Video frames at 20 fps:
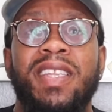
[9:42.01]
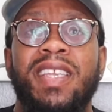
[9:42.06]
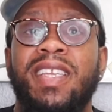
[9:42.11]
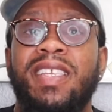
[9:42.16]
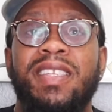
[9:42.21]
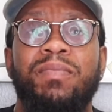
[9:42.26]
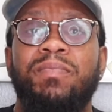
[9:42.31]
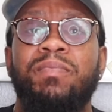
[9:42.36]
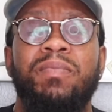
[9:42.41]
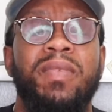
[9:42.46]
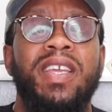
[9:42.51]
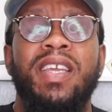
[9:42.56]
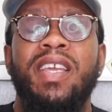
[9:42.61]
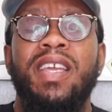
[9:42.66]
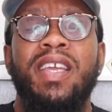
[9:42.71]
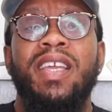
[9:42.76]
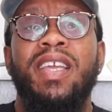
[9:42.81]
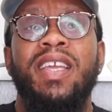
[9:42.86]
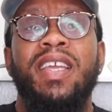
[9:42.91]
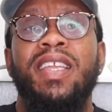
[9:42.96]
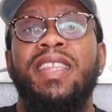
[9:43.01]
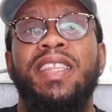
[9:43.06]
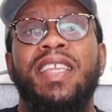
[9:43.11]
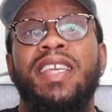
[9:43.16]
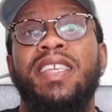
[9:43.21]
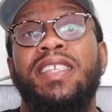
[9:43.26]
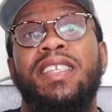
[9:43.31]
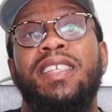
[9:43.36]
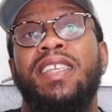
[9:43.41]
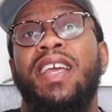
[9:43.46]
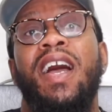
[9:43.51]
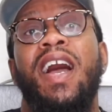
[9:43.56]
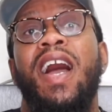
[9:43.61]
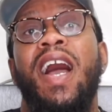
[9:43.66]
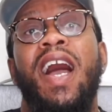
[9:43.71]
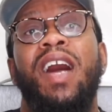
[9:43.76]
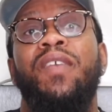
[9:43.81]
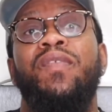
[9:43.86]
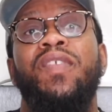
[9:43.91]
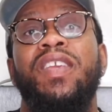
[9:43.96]
There's
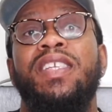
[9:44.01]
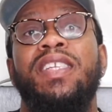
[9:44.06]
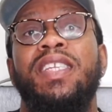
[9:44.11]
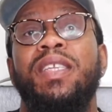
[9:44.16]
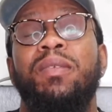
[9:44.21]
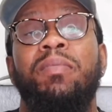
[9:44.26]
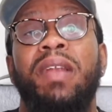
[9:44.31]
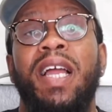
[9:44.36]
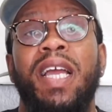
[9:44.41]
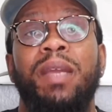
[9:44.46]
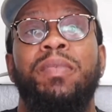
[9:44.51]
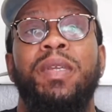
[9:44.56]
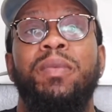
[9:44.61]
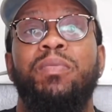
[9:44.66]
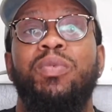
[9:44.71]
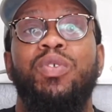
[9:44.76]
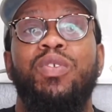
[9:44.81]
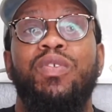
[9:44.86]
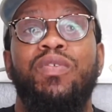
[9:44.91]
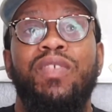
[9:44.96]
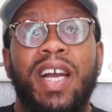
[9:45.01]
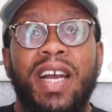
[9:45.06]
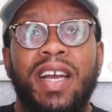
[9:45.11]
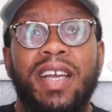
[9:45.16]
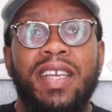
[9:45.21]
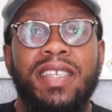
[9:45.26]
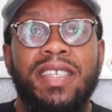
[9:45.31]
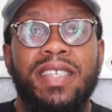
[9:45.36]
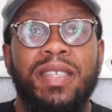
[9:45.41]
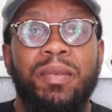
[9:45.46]
obviously black people who rise,